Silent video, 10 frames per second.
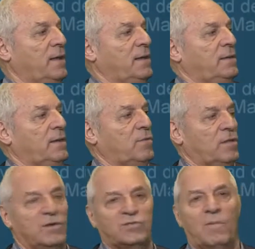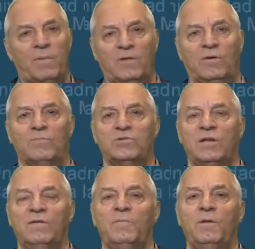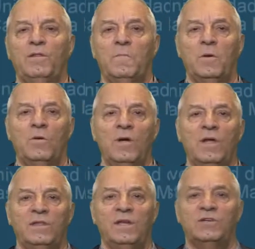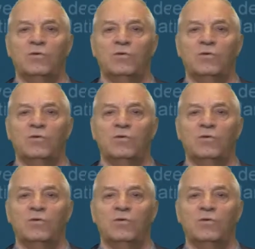we had at the beginning has a unique solution,